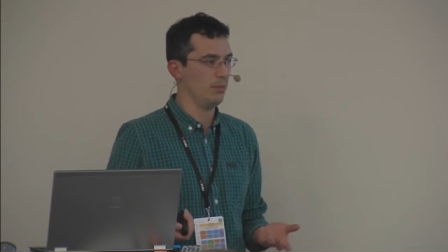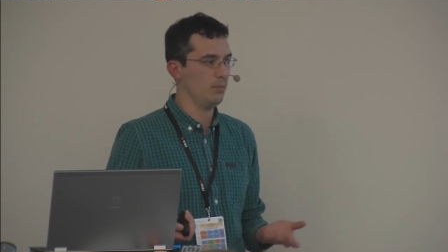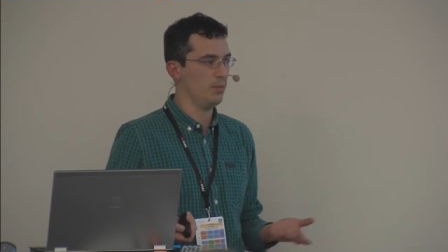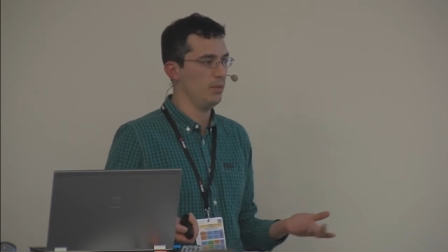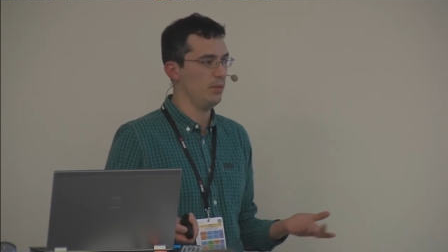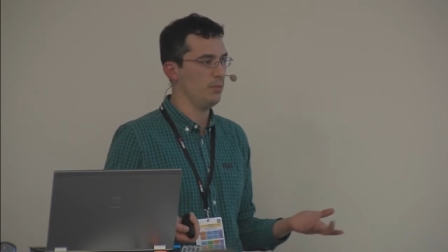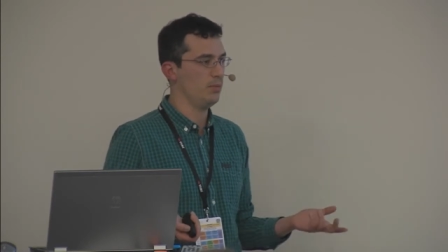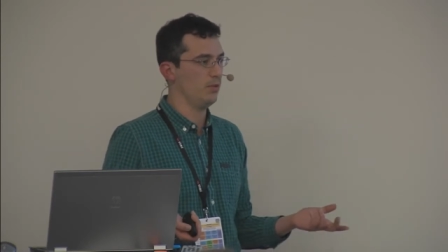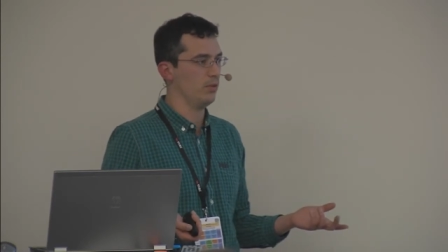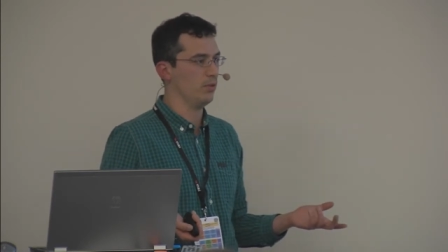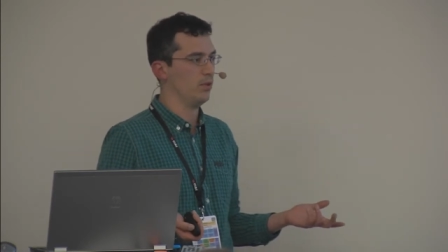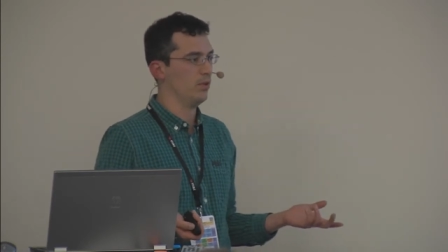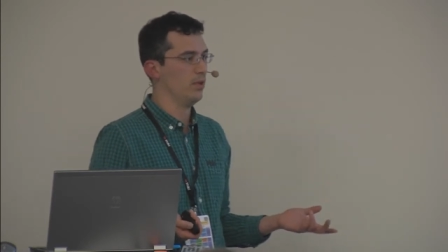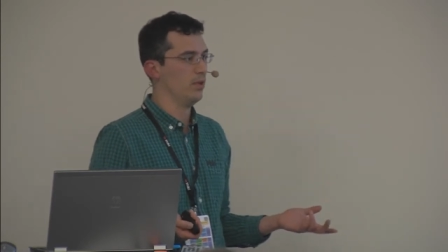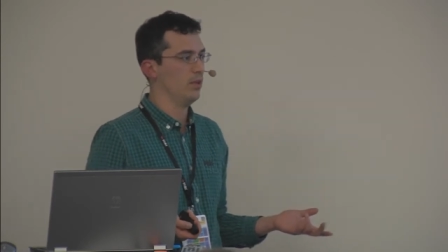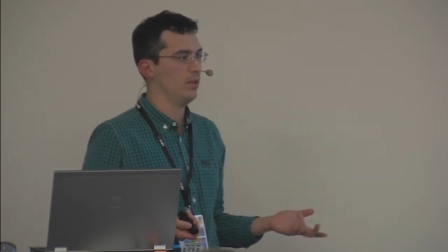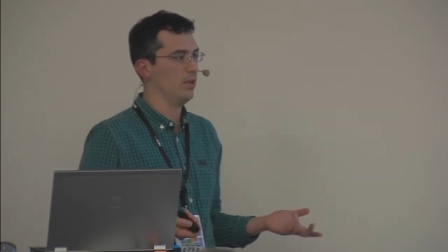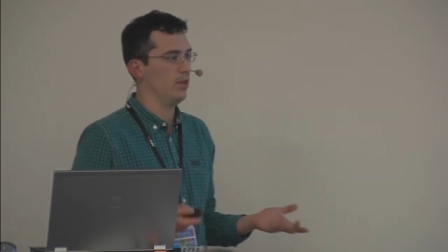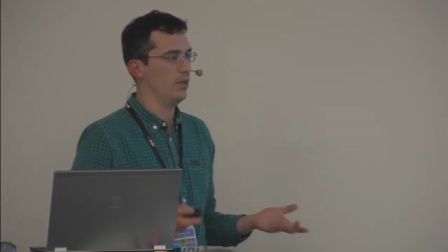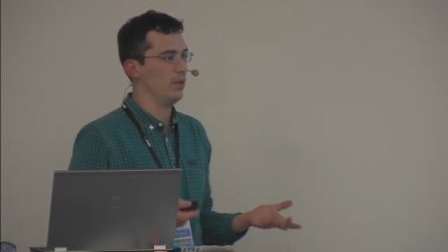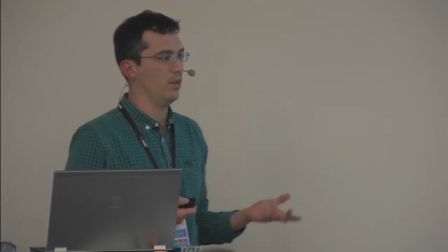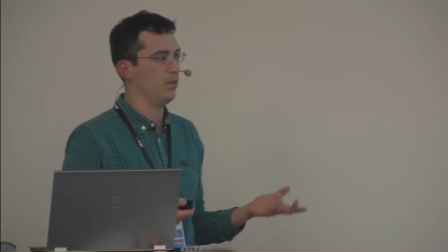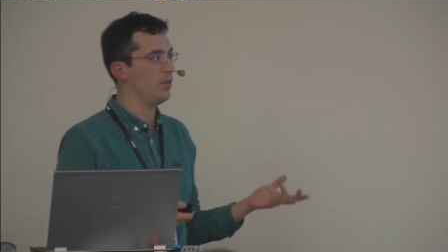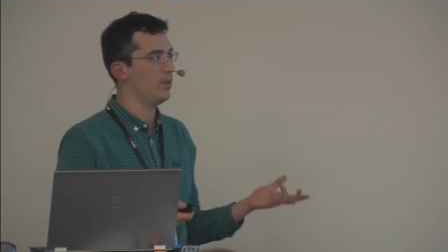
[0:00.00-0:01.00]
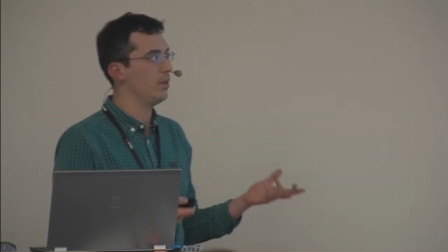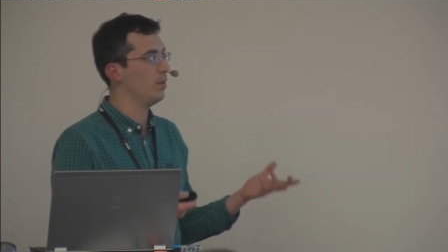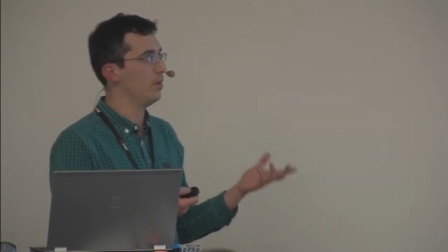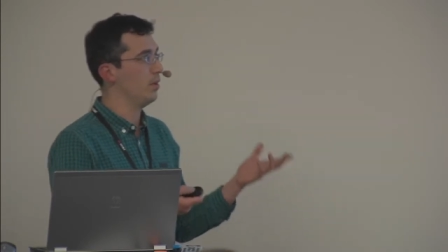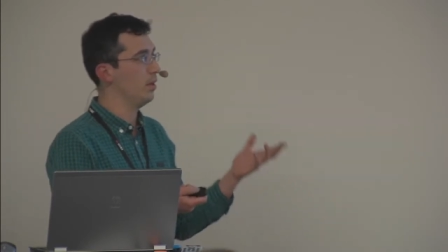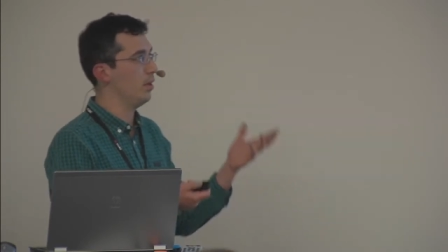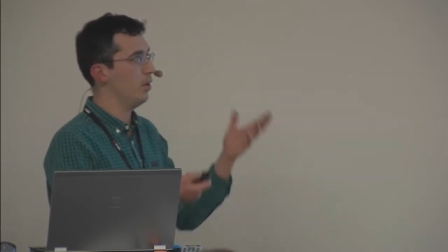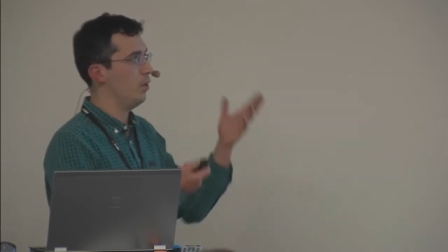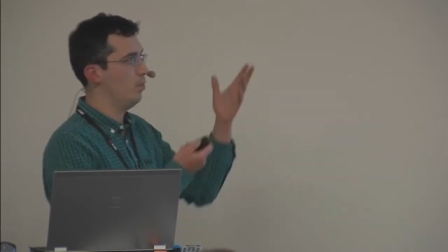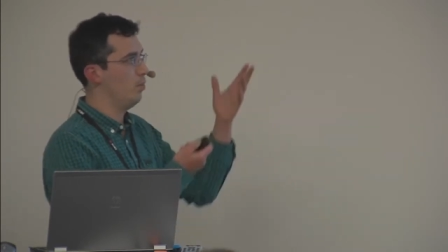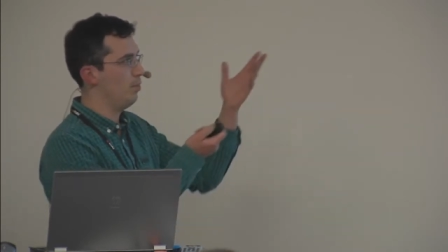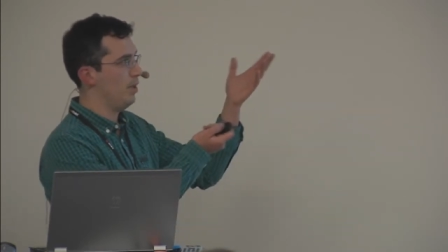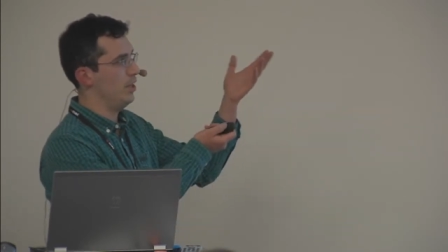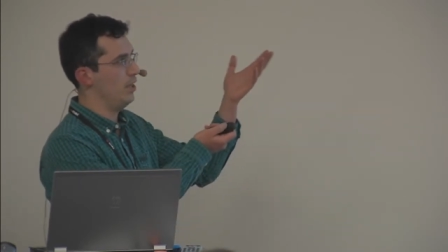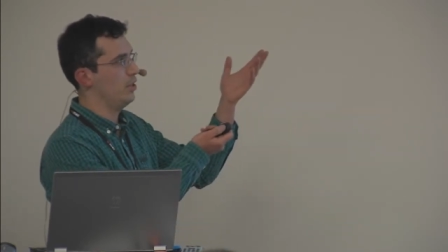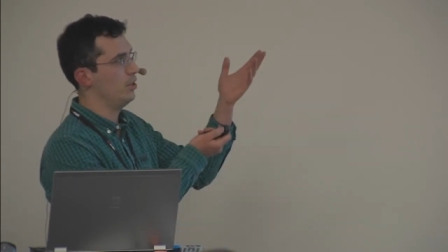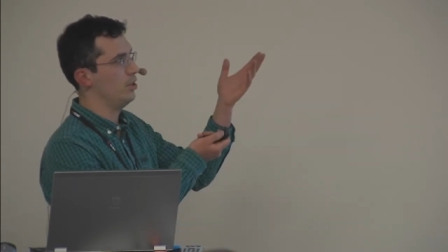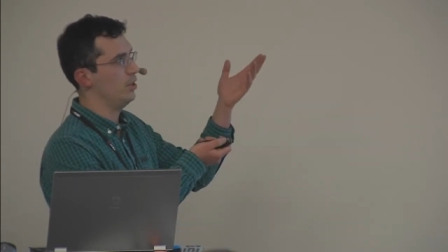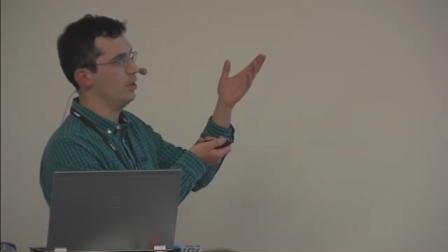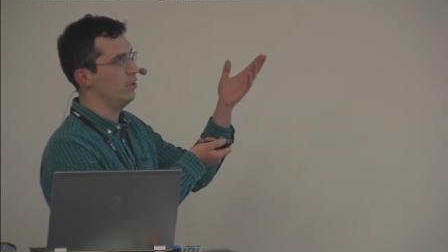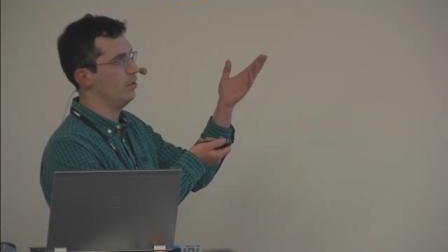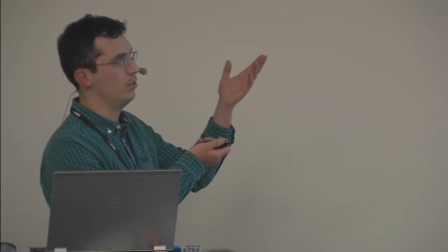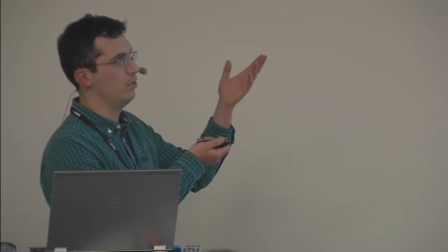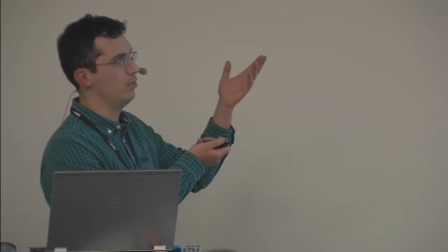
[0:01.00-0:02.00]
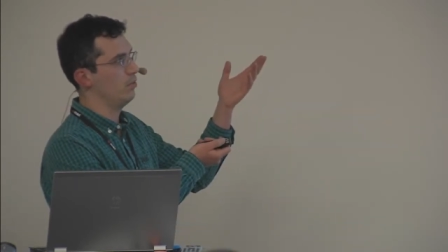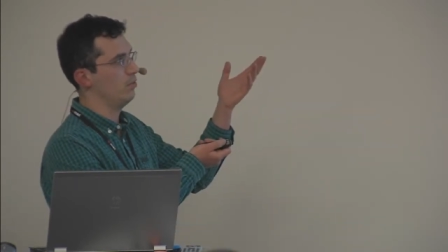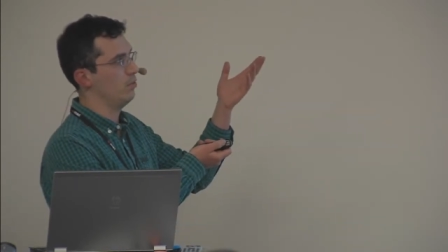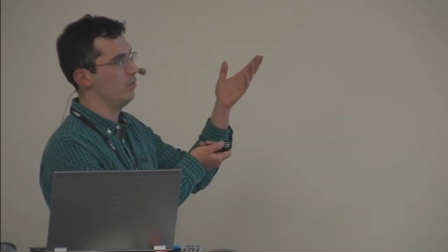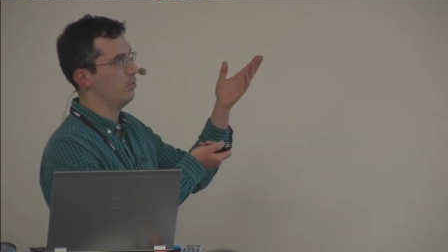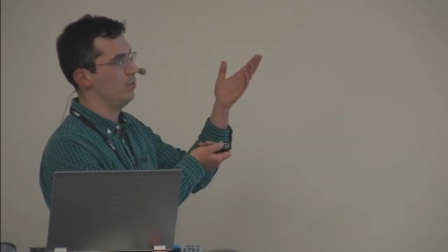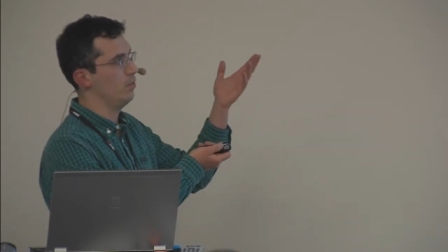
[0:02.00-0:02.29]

People you know, the the homepage didn't